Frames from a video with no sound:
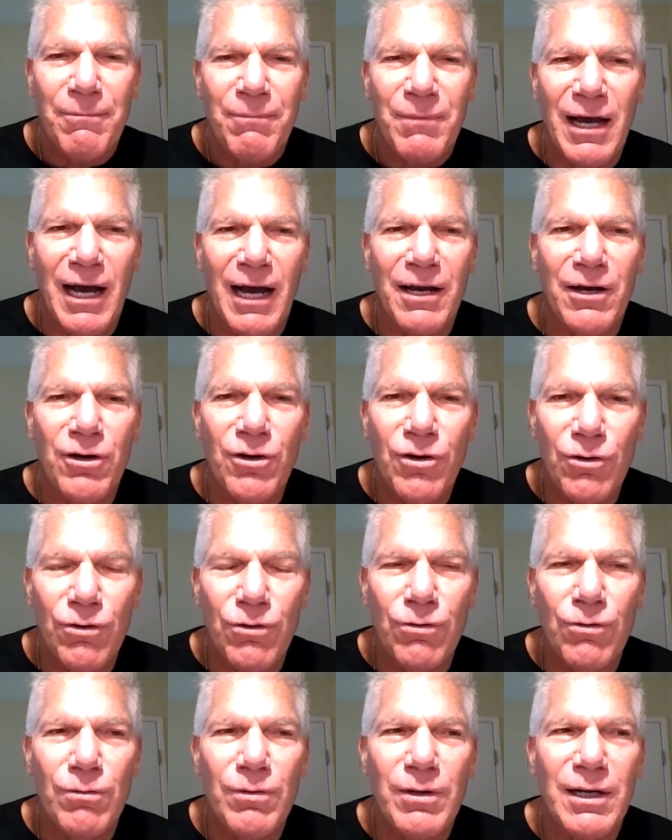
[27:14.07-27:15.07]
I
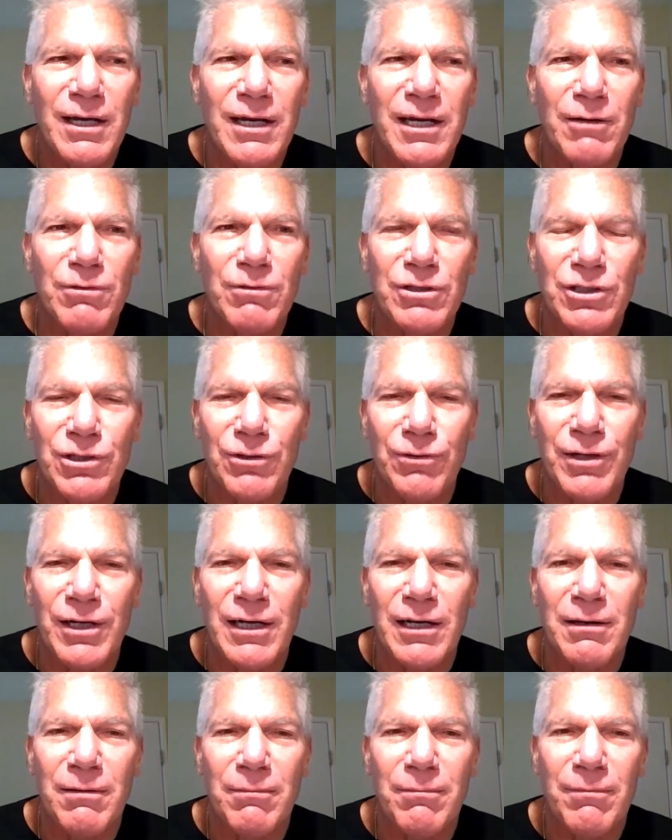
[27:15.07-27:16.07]
knew he was doing
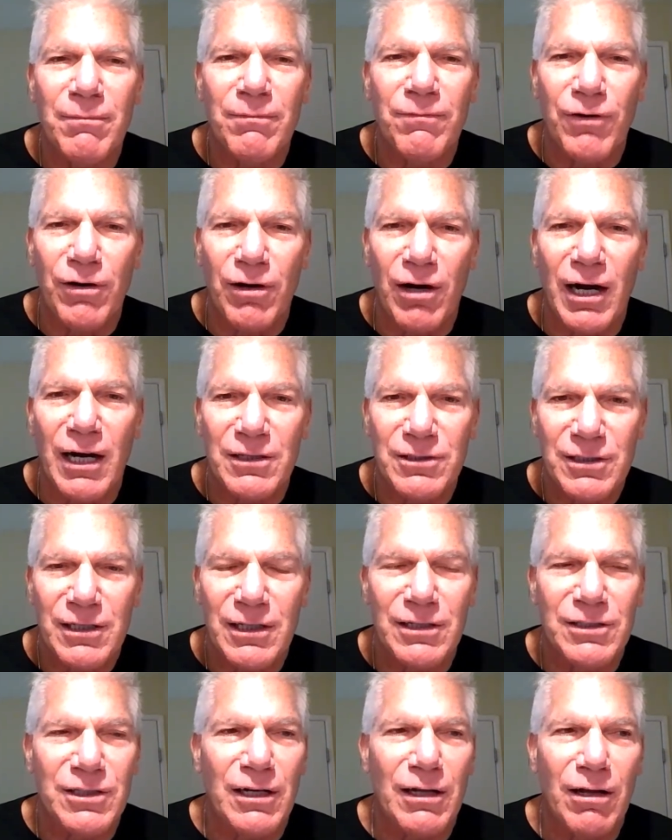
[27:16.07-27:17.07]
it for us
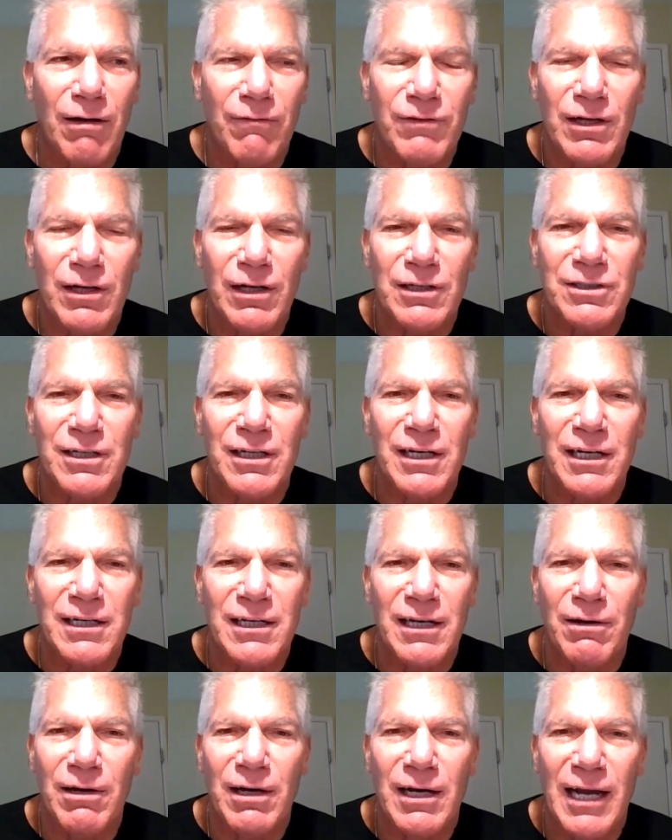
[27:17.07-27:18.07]
because he loved us and he
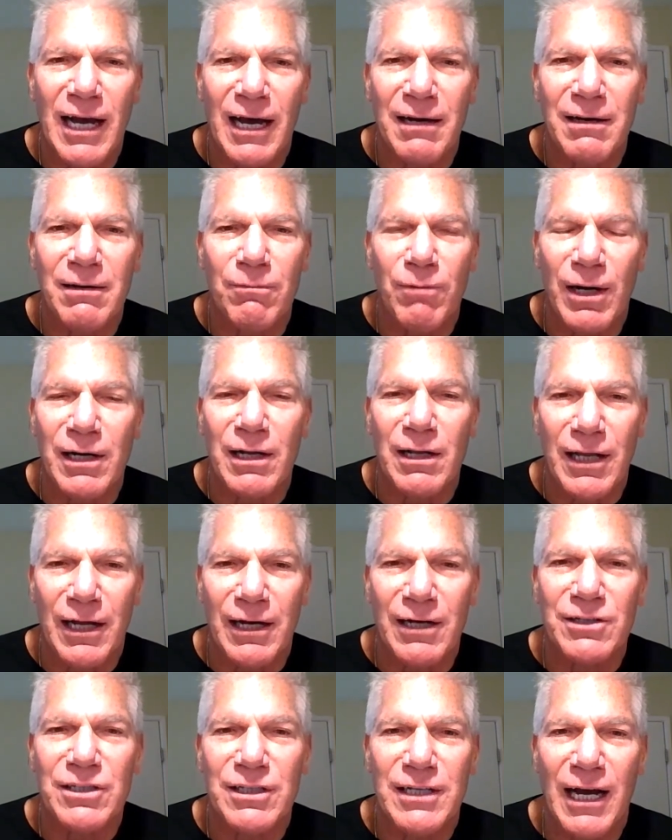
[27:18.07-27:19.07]
did not want to
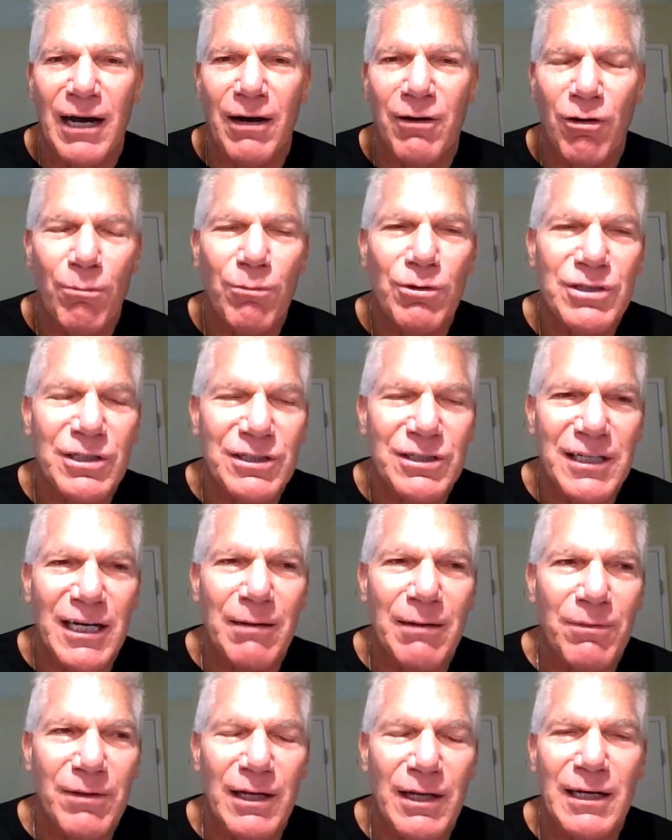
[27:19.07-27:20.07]
let us down. Almost the
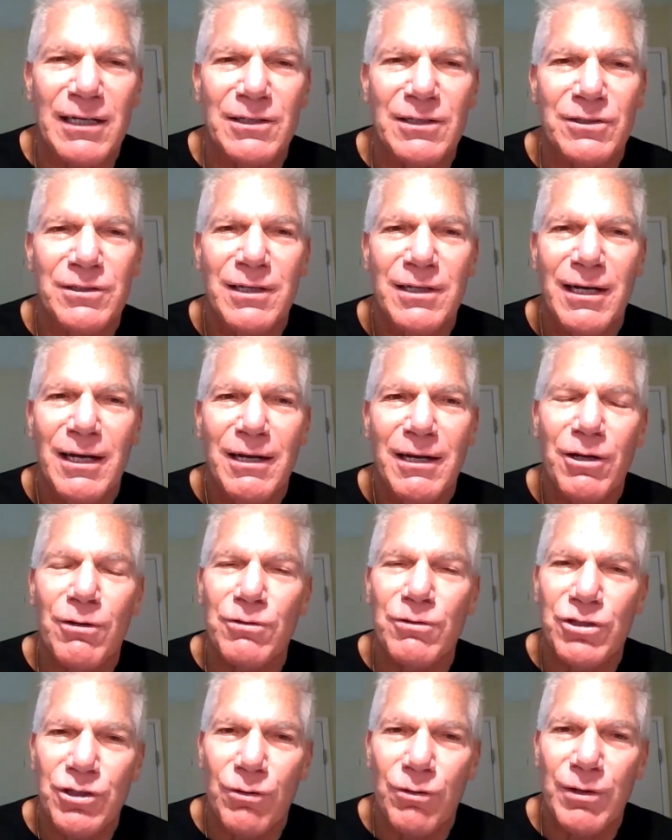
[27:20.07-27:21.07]
same thing as,
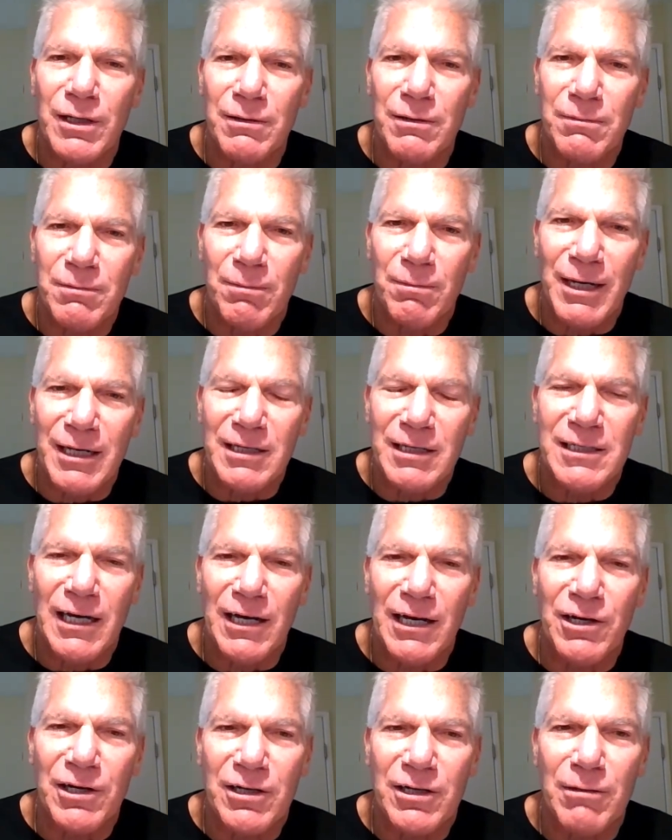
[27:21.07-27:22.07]

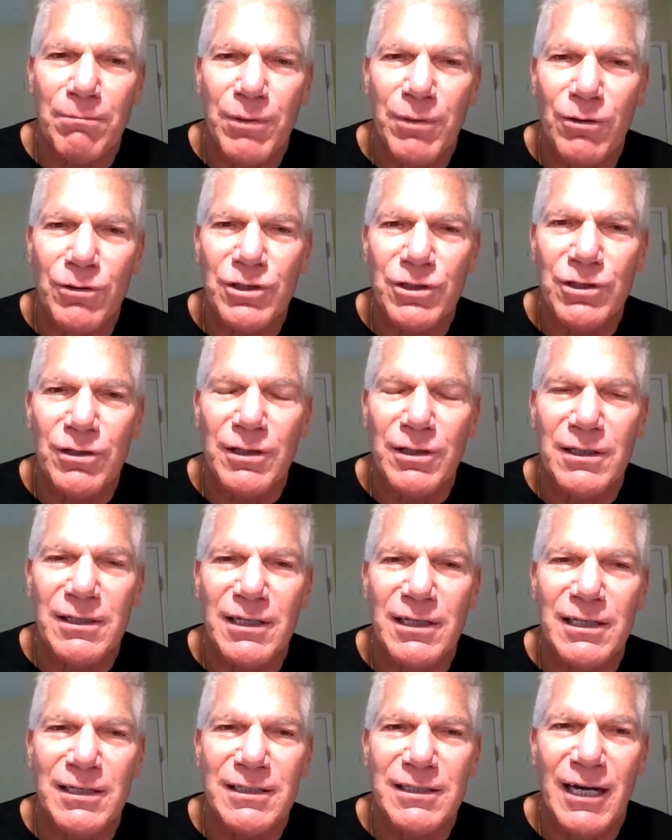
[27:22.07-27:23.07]
maintaining your composure in
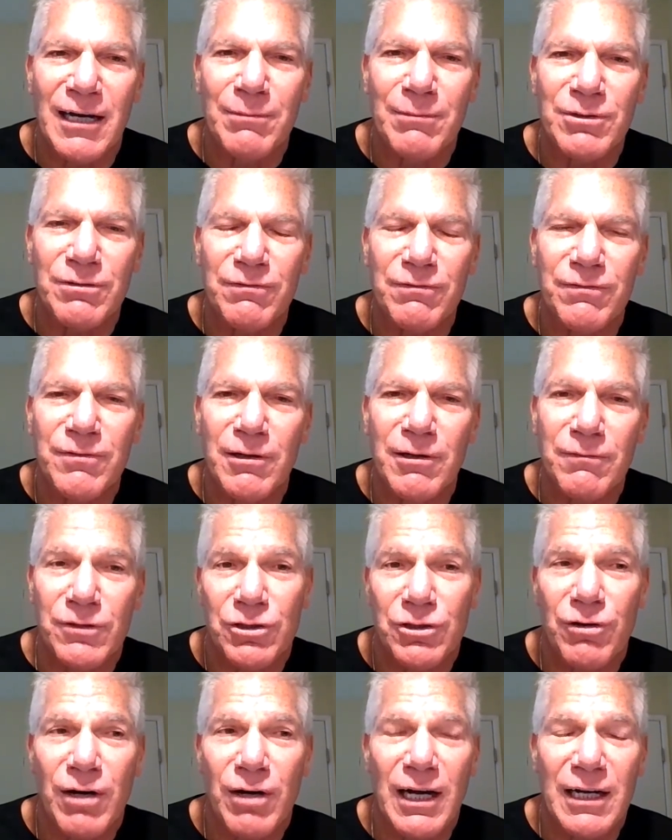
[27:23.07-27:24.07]
times of
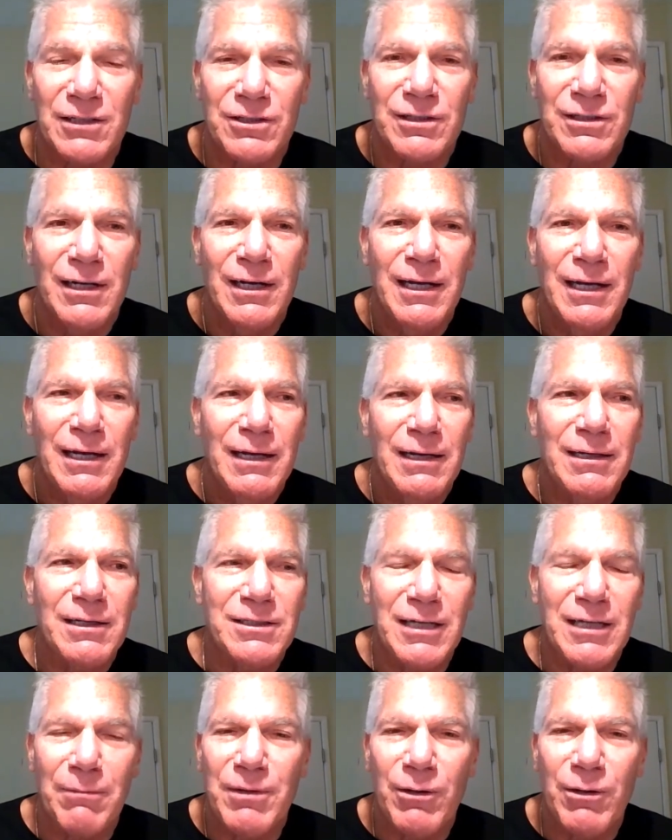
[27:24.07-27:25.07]
stress.
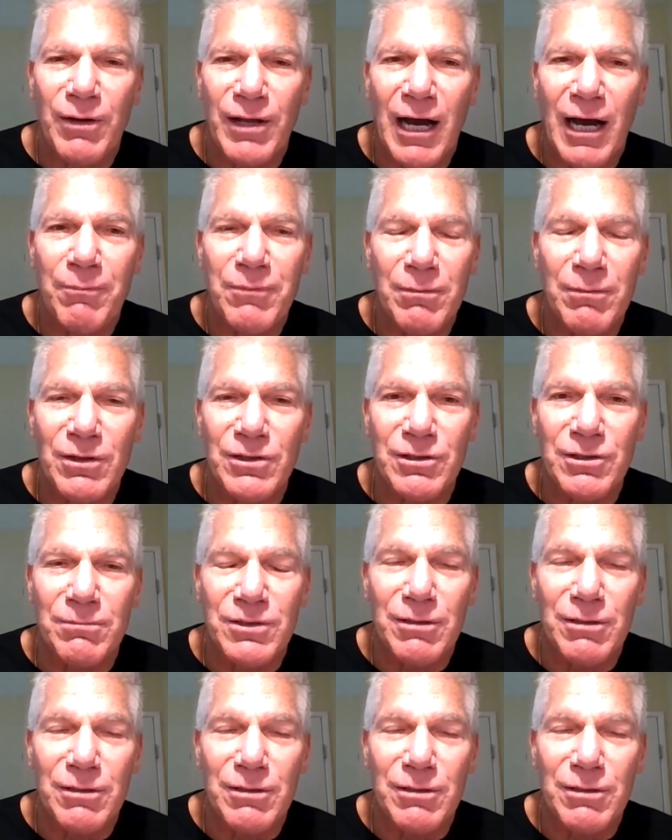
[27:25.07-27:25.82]
Same thing with optimism.